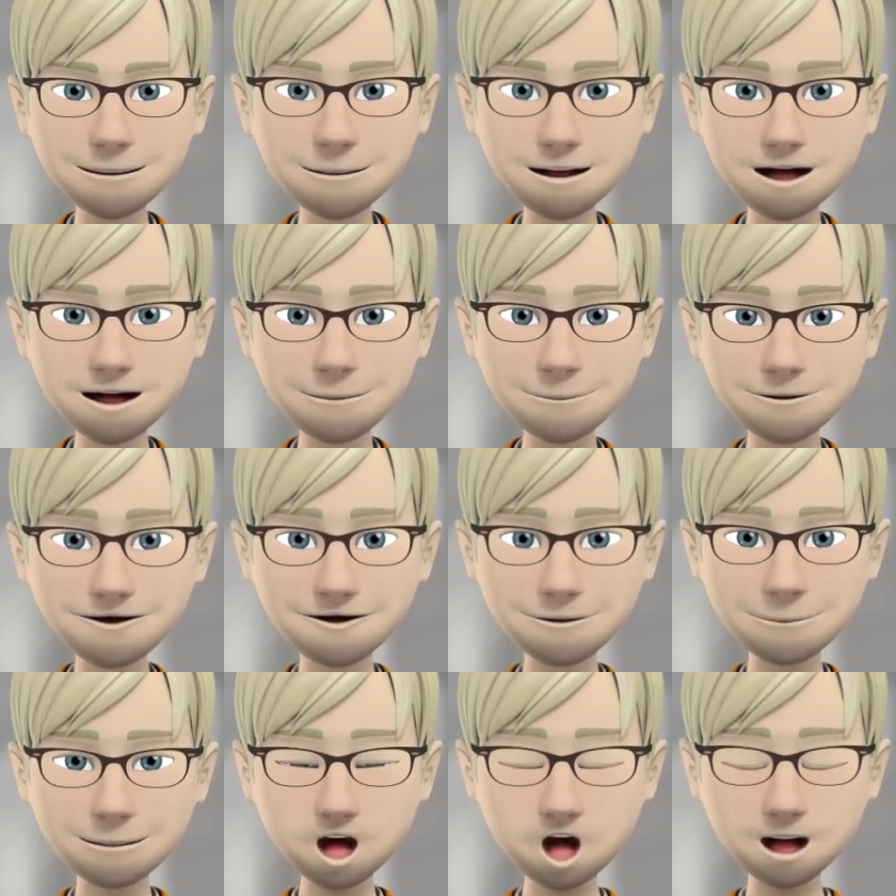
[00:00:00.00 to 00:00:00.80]
and
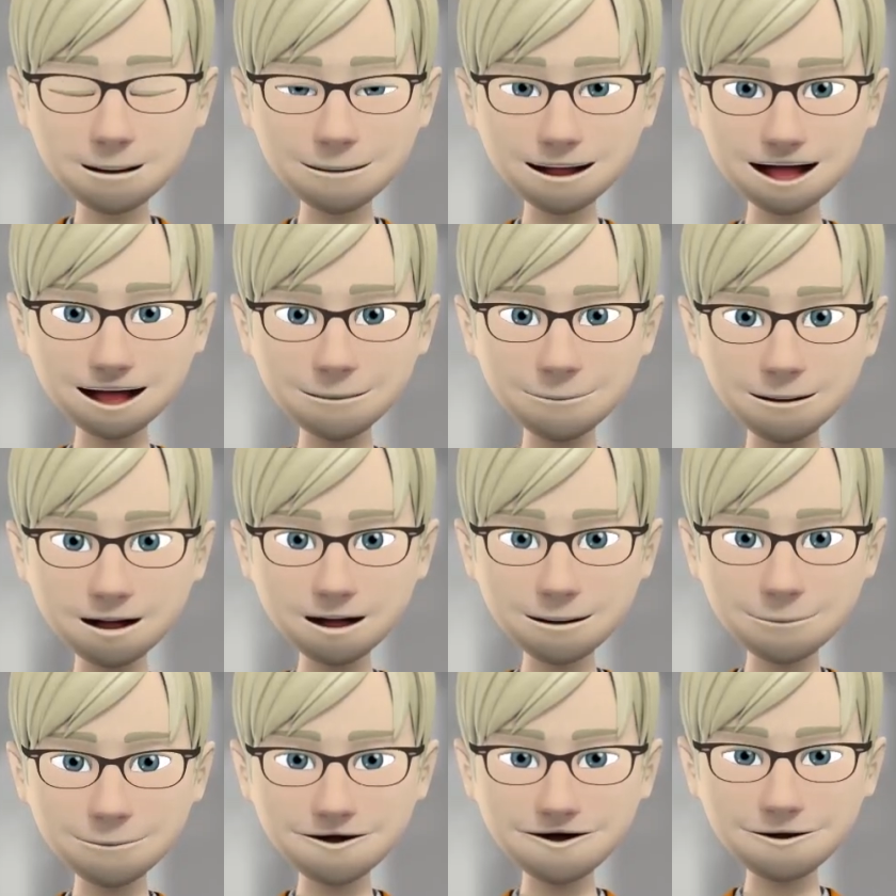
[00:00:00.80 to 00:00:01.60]
better current
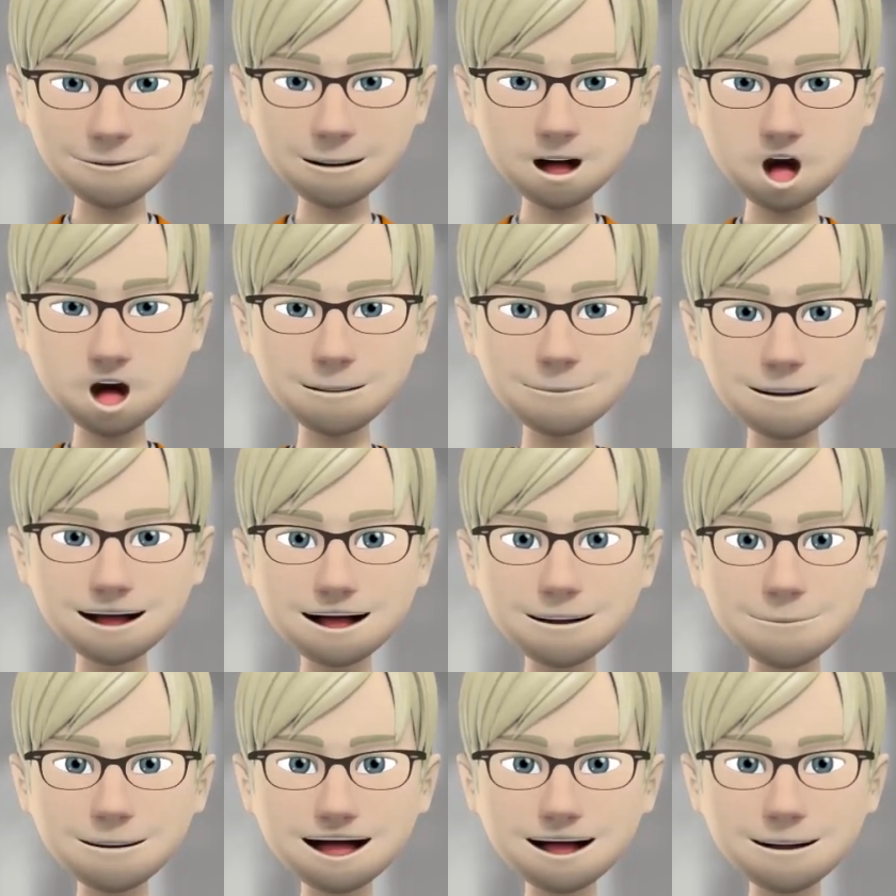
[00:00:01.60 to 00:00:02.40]
quality during the
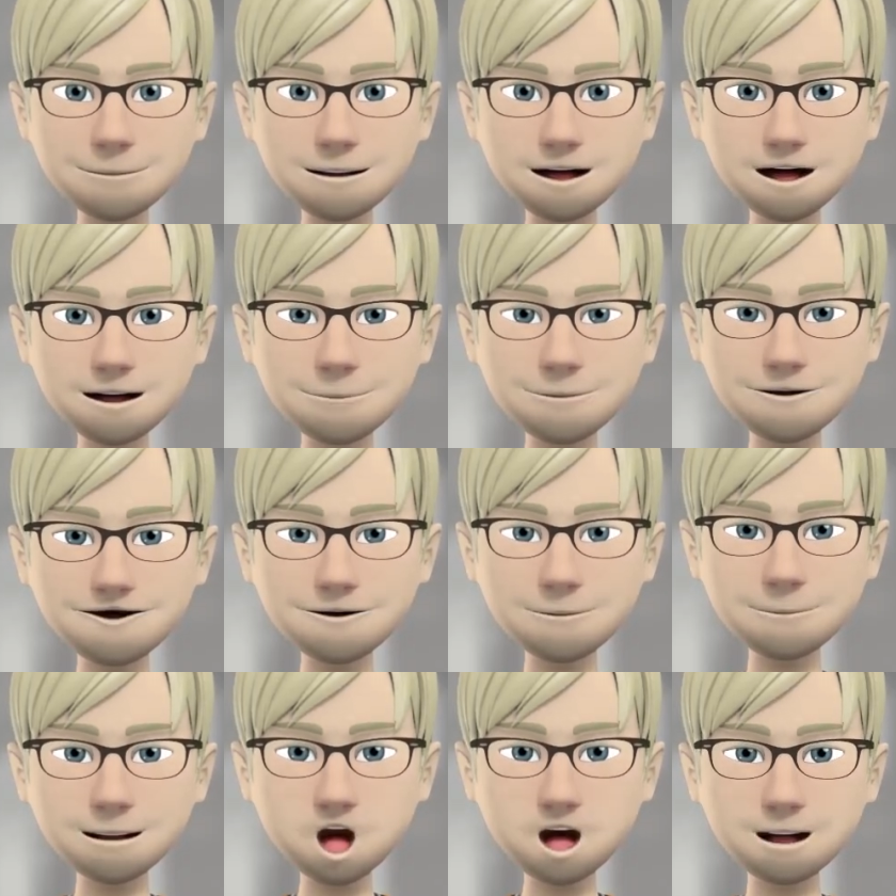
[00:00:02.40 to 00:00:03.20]
generator's
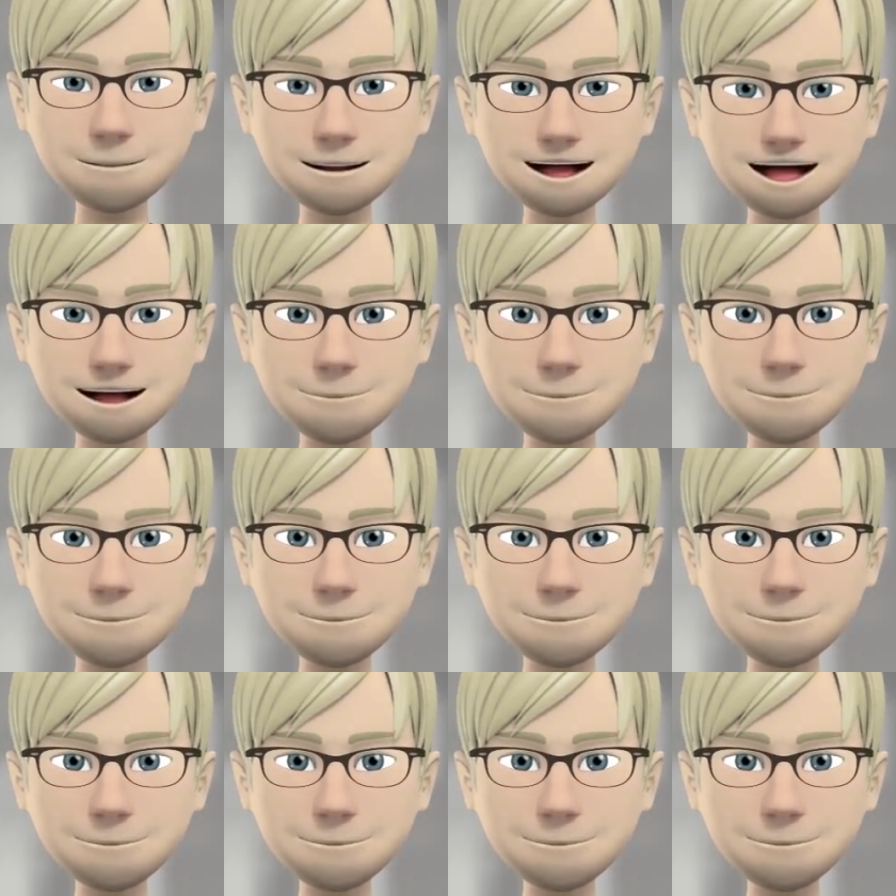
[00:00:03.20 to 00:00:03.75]
lifetime.